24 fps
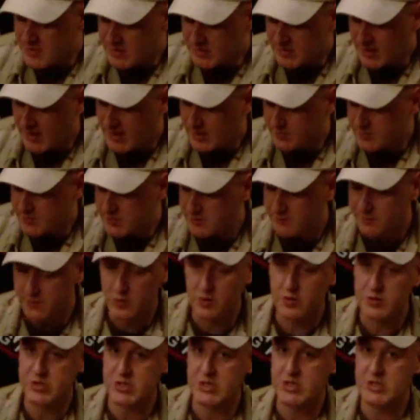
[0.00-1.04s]
mid caps, if
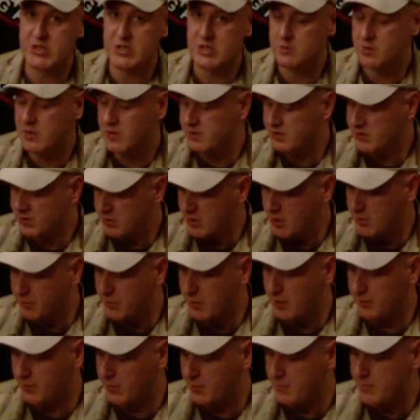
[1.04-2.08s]
you've got G&G ones, no
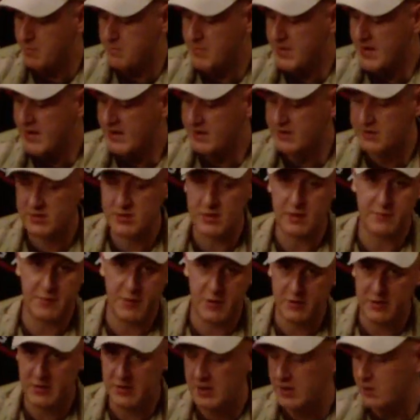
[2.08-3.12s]
problem. Mags, I've
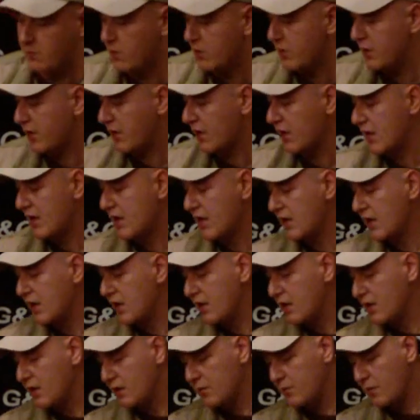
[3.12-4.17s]
heard that they work,
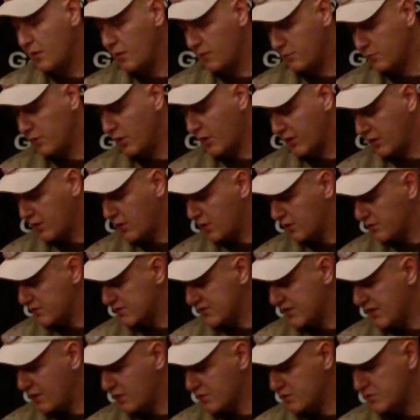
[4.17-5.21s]
and I can't
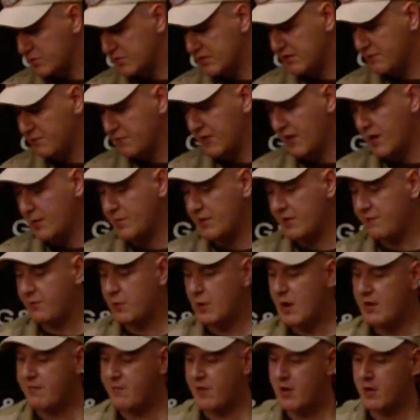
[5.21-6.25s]
say 100% for that, but if
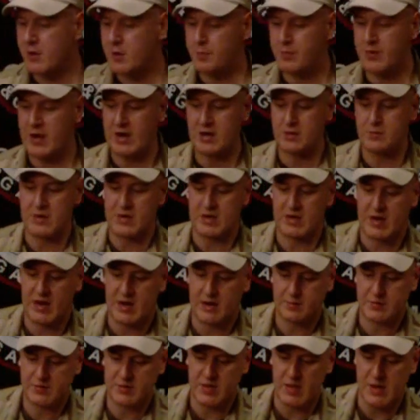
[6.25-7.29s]
you have other brand mid
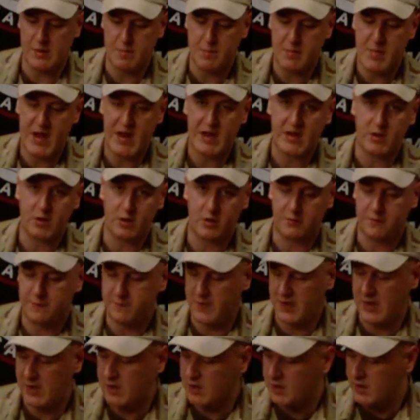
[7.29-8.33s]
caps, they may not
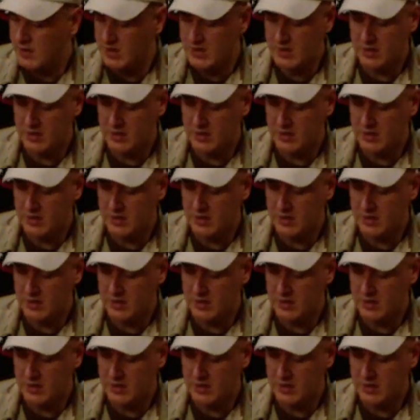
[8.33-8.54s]
fit.